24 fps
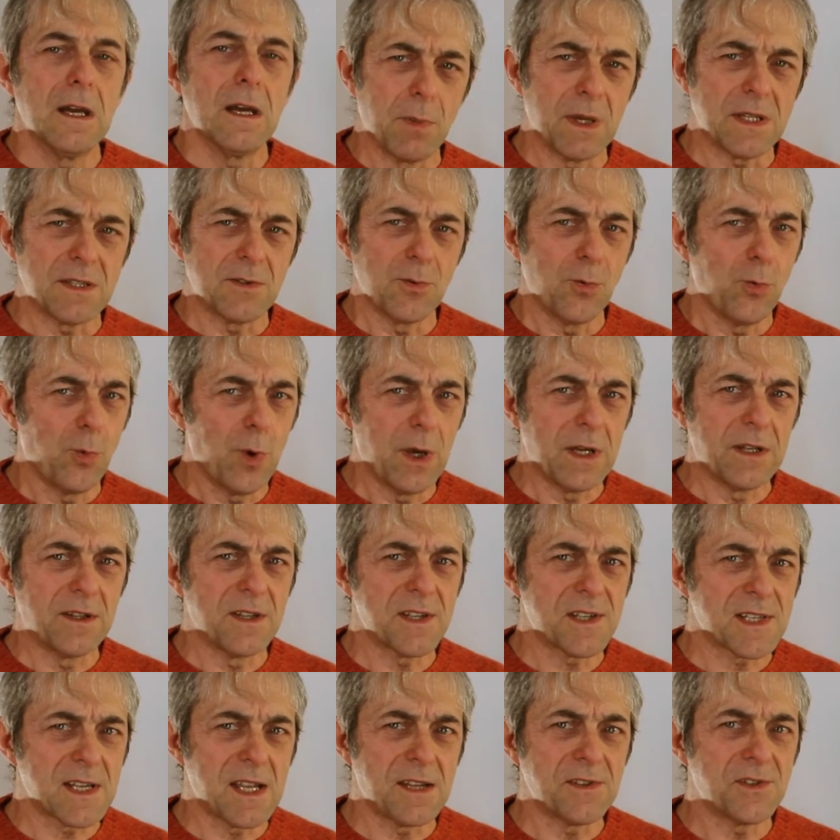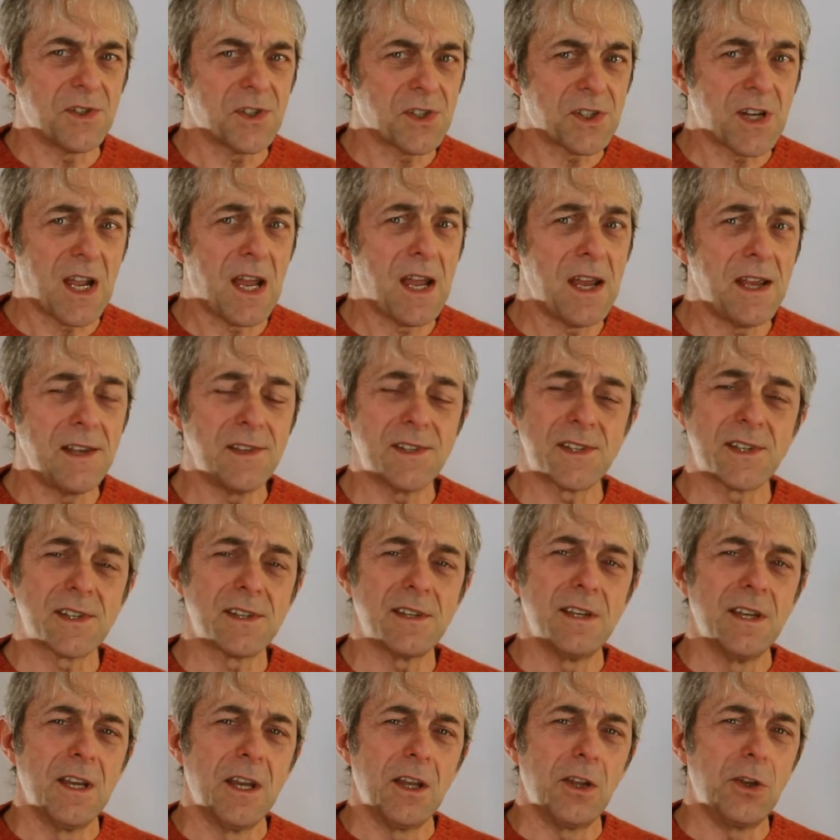but when the sun shines,
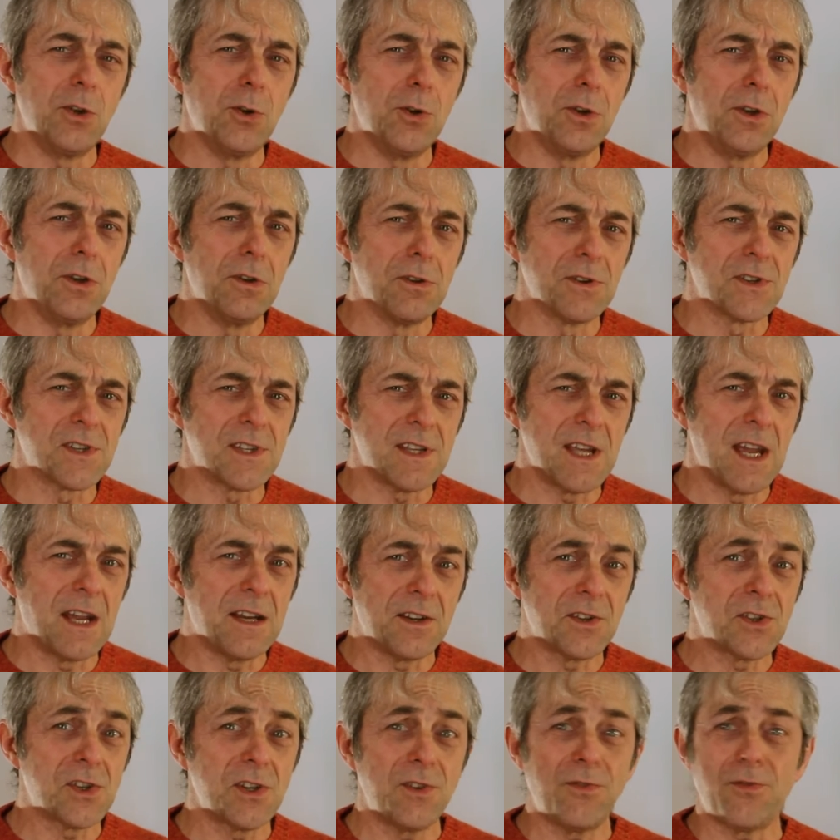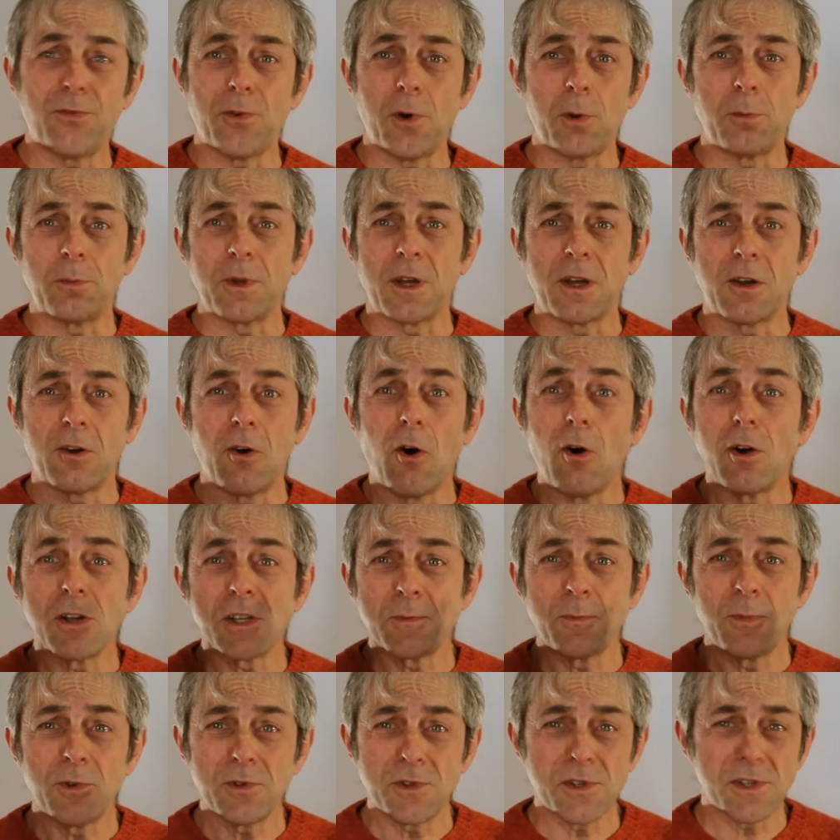you use the energy from the
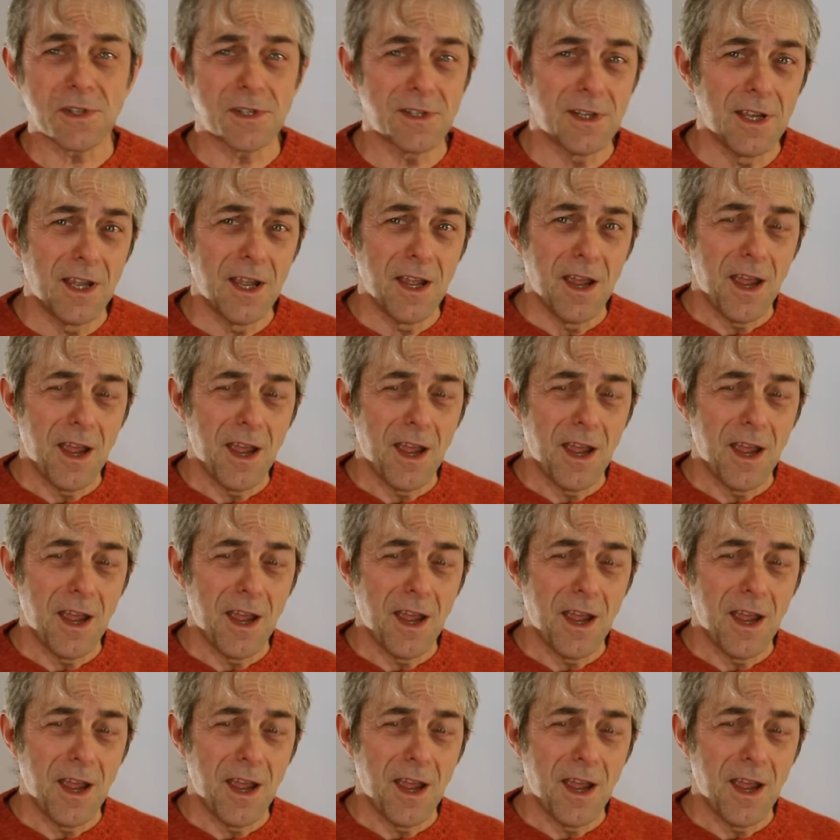cosmos,